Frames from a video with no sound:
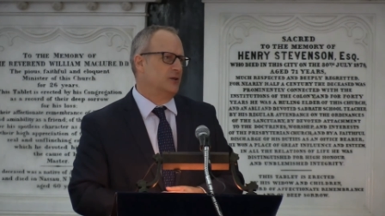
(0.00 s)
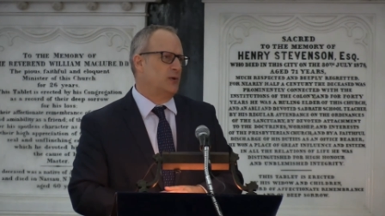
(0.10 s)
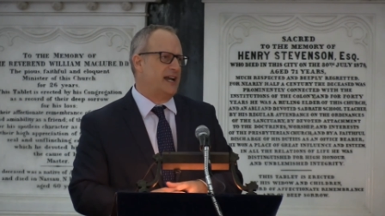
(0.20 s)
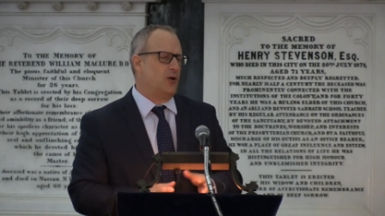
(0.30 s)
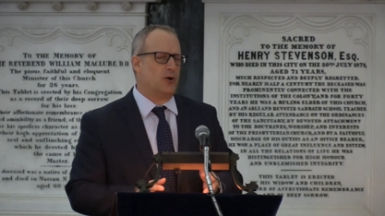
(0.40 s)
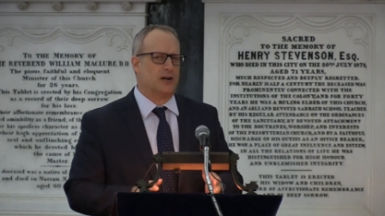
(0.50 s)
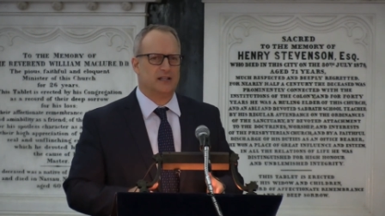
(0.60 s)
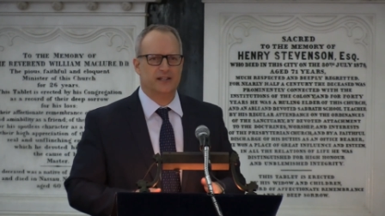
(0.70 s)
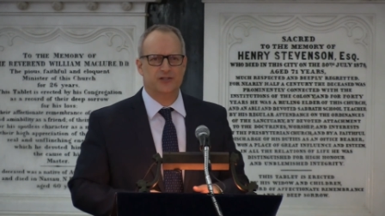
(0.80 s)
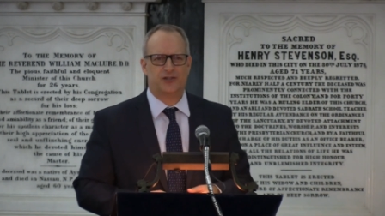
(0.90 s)
Ray
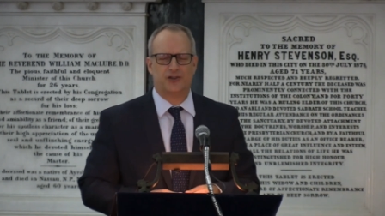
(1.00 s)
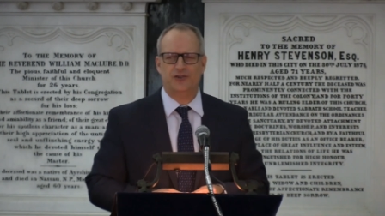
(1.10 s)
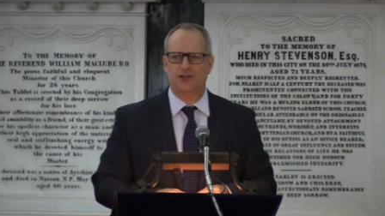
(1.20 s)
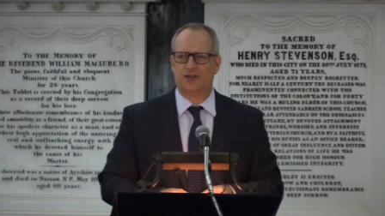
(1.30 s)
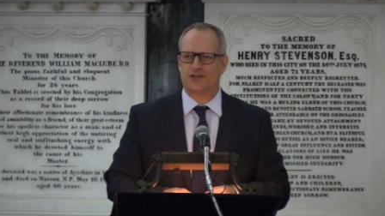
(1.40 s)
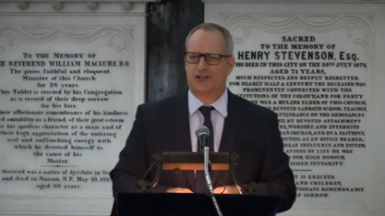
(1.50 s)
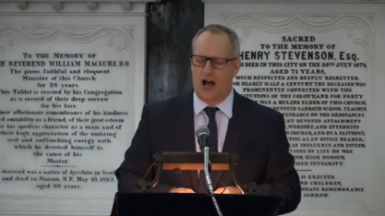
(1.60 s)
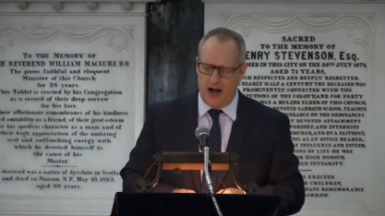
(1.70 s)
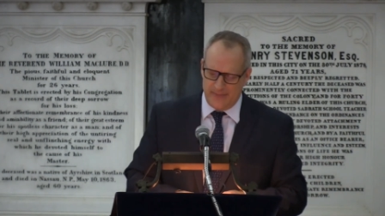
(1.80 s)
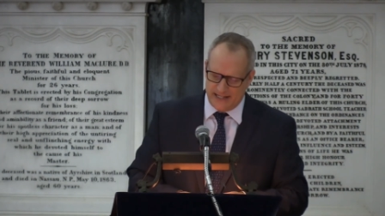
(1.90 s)
Ortland Jr.'s
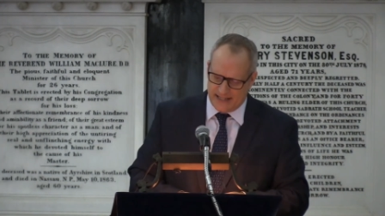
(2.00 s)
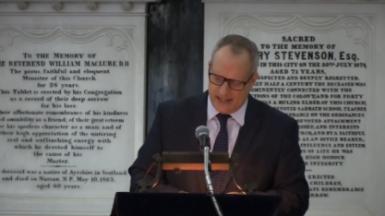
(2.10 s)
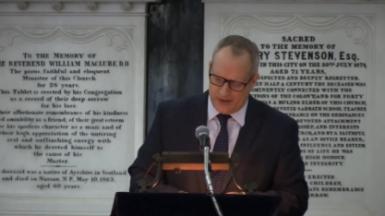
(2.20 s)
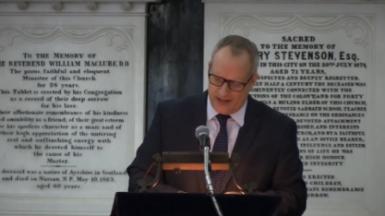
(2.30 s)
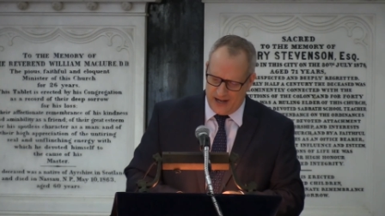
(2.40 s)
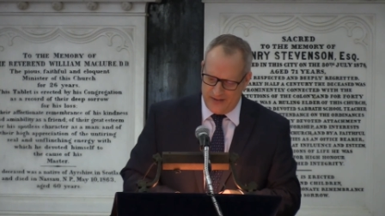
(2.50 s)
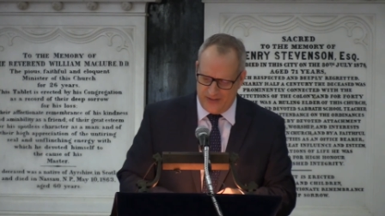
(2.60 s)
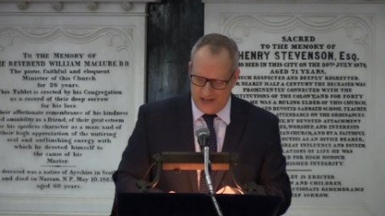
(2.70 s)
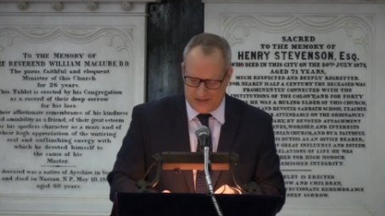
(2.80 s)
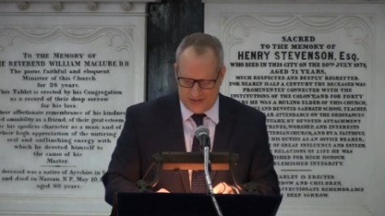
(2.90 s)
commentary
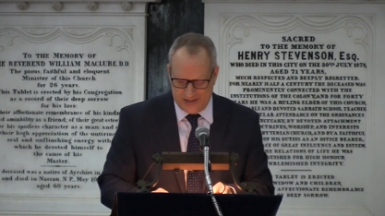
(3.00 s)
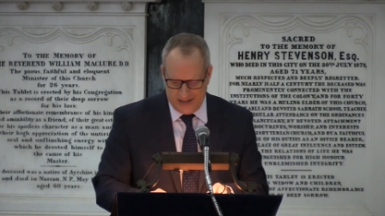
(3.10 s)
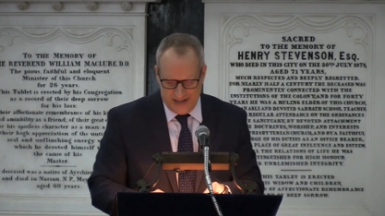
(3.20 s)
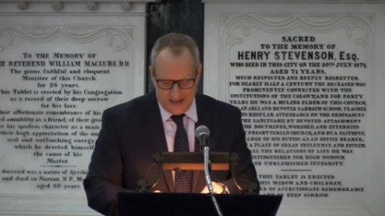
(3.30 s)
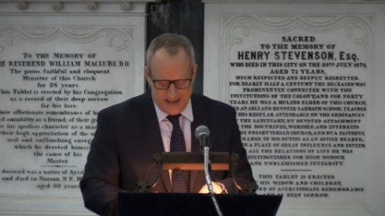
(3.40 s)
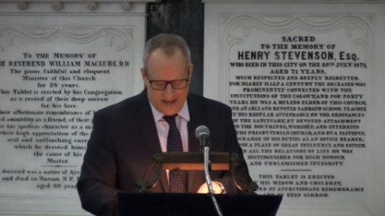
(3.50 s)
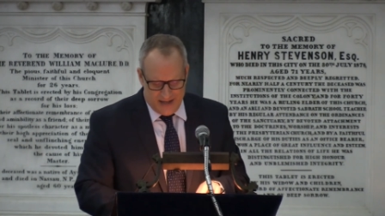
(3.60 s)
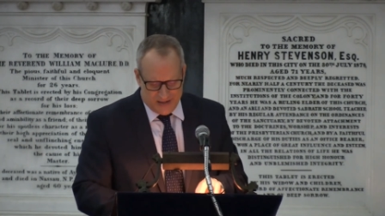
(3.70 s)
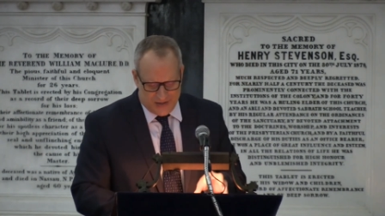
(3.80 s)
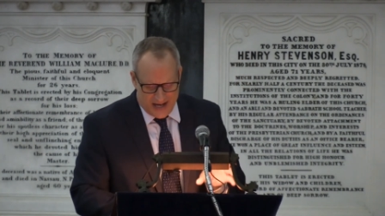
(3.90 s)
on this
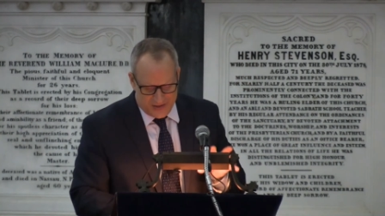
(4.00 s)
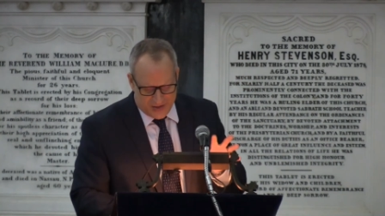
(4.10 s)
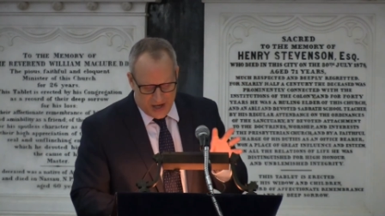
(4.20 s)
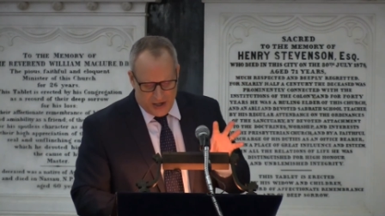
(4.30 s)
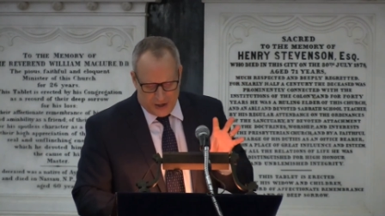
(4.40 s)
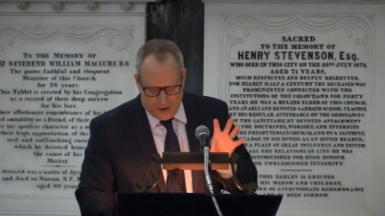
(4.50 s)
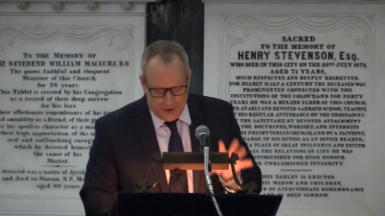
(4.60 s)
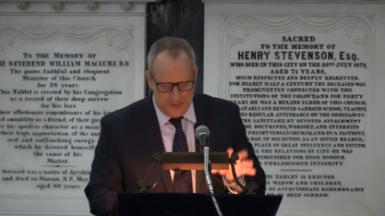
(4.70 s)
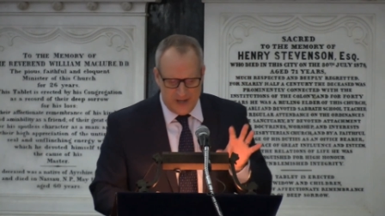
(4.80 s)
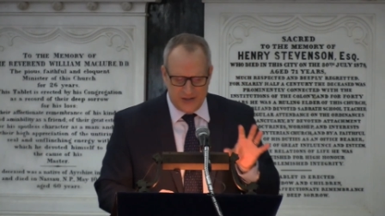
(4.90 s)
says,
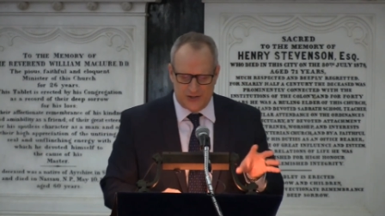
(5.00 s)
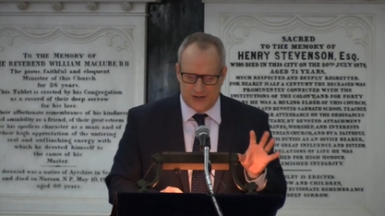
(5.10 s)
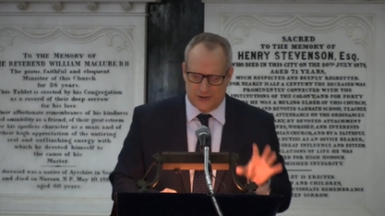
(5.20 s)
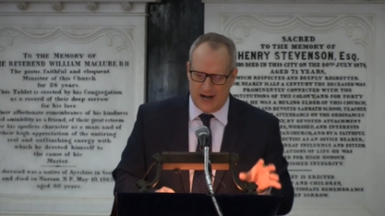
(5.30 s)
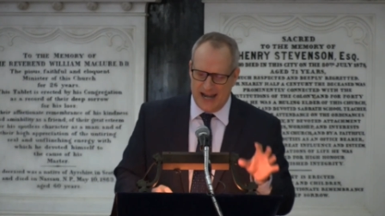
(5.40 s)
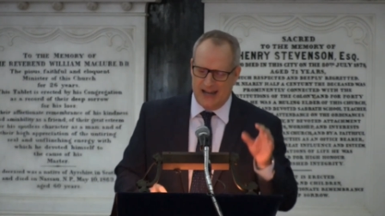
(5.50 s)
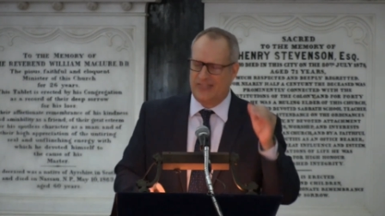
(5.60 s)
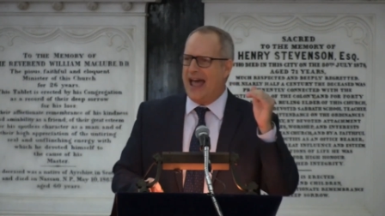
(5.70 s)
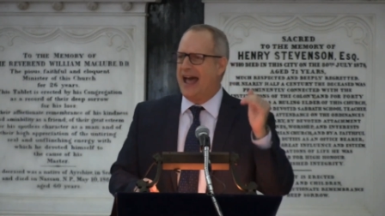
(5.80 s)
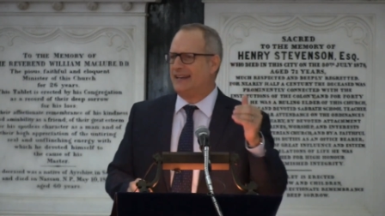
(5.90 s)
"Human
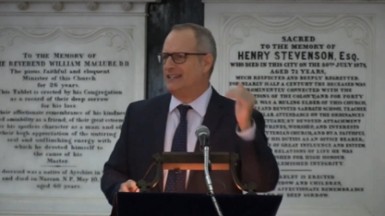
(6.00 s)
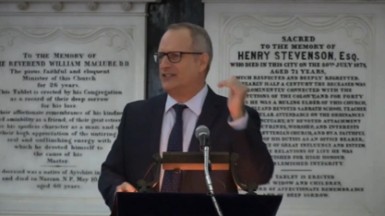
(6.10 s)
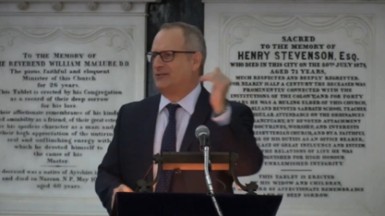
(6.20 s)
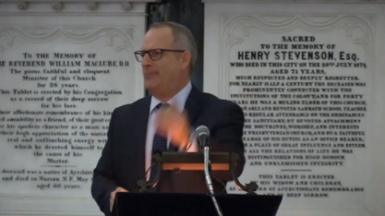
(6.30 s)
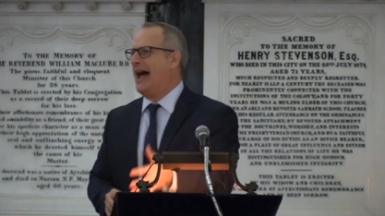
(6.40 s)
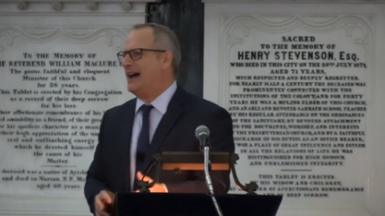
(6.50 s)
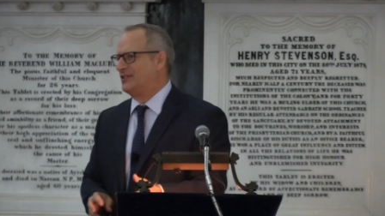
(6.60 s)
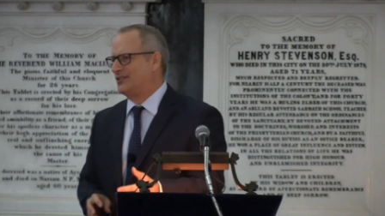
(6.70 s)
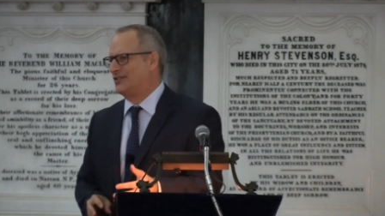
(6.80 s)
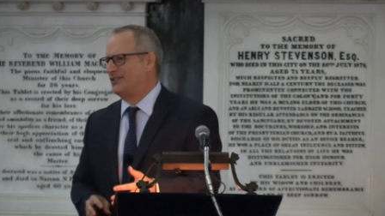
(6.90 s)
strength at its
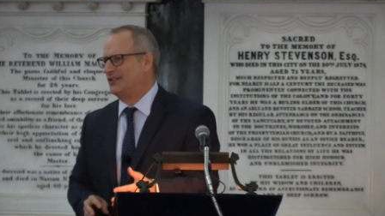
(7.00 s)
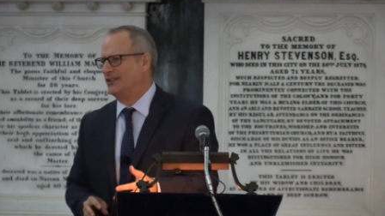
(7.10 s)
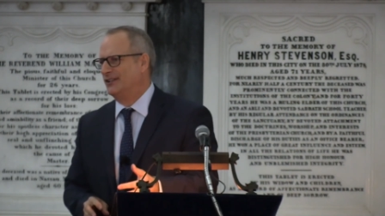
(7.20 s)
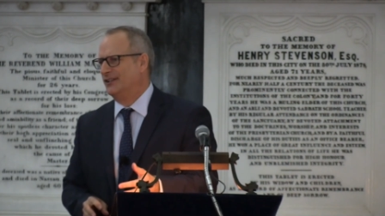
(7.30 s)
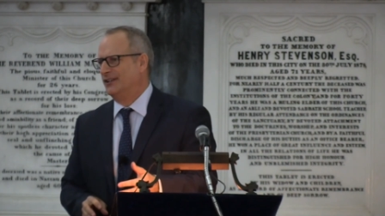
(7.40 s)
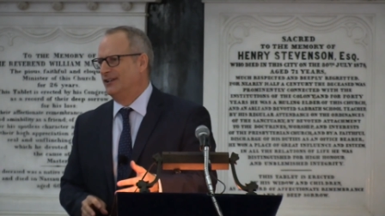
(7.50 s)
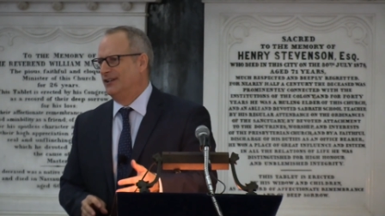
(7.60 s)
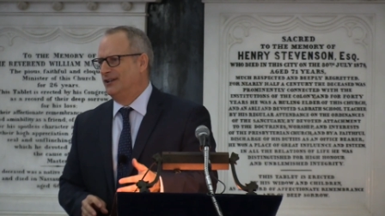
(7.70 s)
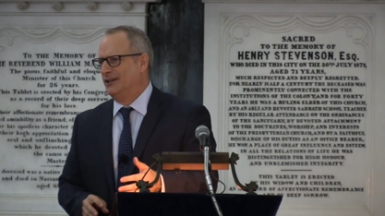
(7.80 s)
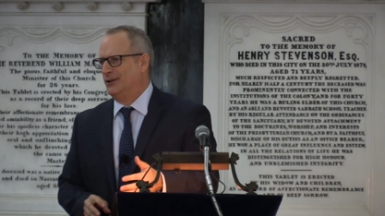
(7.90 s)
best
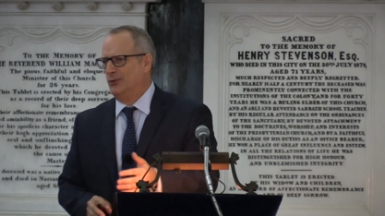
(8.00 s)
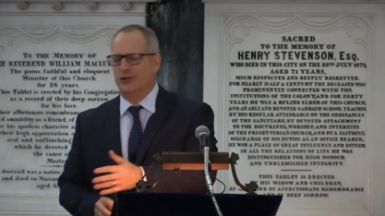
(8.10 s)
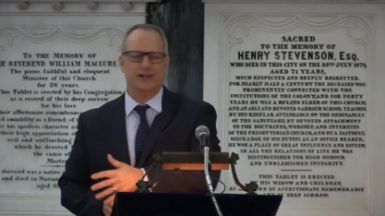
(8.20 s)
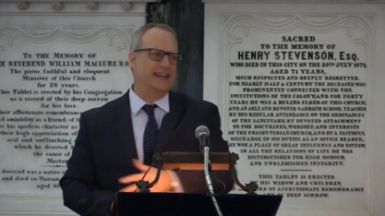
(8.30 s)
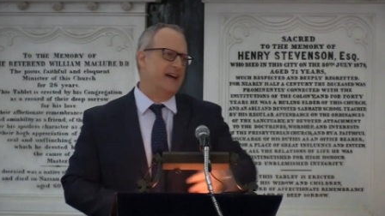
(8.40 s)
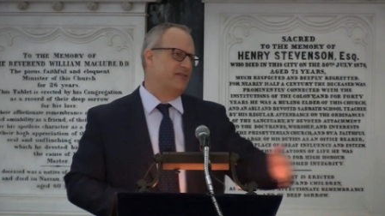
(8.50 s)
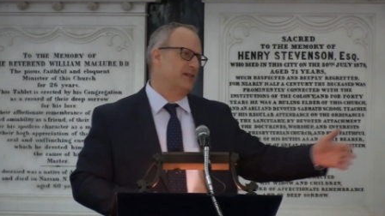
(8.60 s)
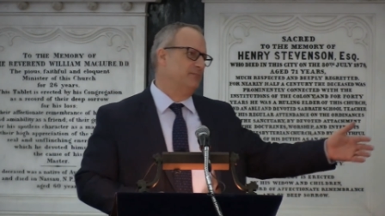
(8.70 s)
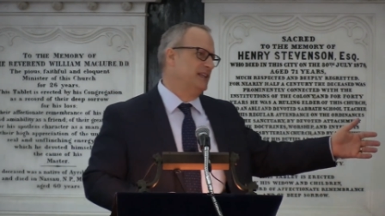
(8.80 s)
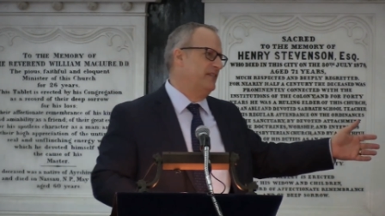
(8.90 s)
will
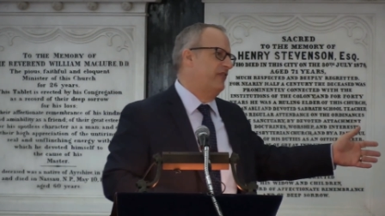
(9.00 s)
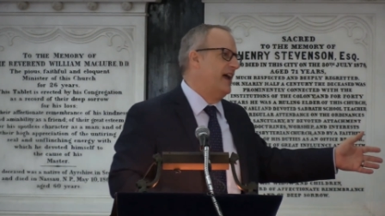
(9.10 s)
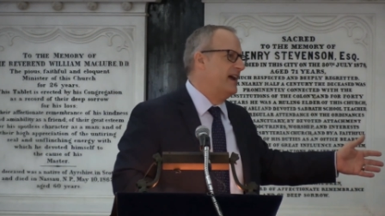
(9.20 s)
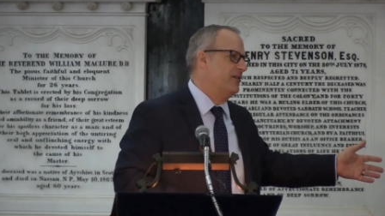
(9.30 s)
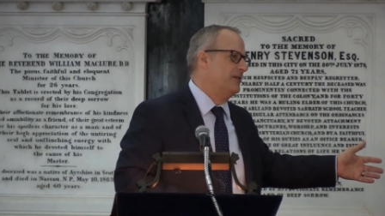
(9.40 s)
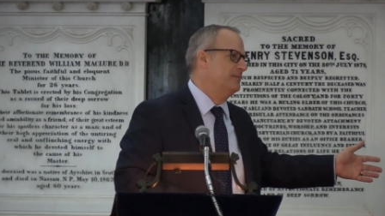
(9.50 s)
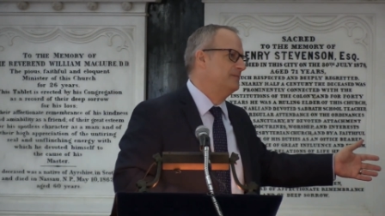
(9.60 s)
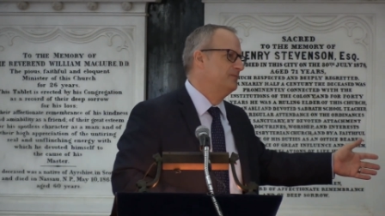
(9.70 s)
inevitably fail."